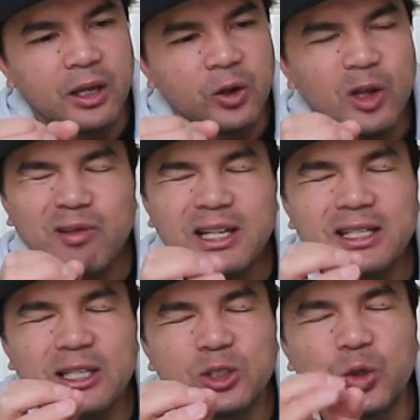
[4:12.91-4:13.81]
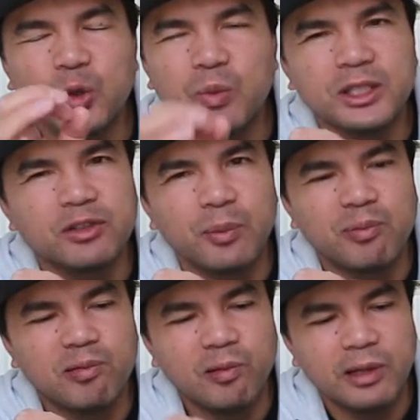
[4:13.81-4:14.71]
You don't really taste too much of the
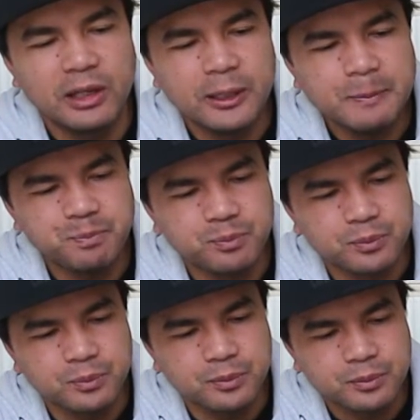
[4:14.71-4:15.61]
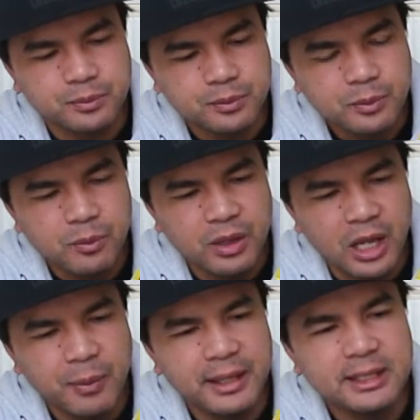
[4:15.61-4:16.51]
prawn either.
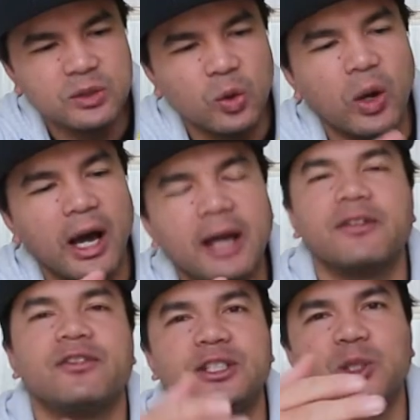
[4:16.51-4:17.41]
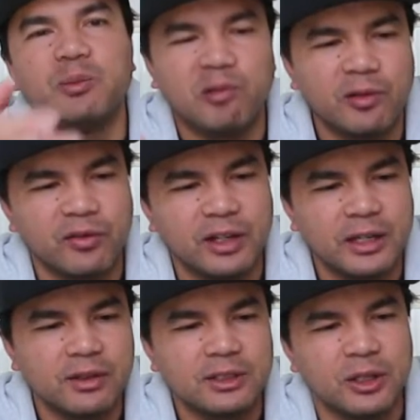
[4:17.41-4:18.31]
I mean, this is all artificial prawn
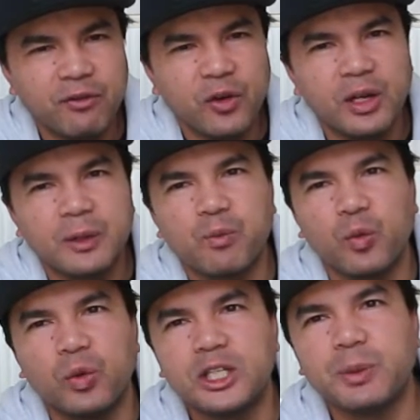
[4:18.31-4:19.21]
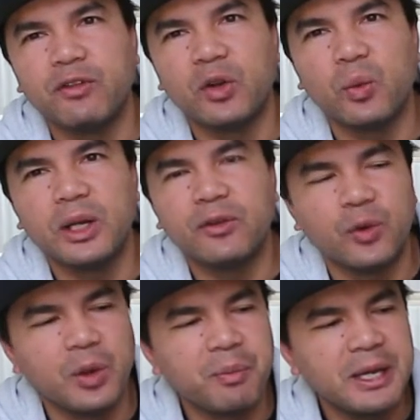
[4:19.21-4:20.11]
flavoring. So verdict, will this be for the win or
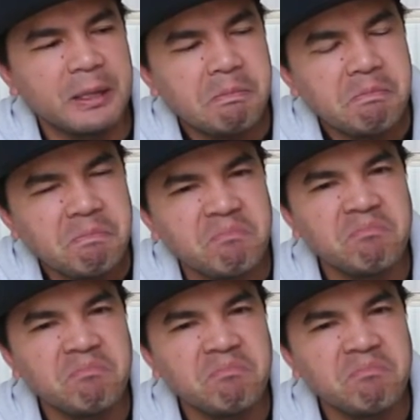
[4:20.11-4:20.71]
for the bin?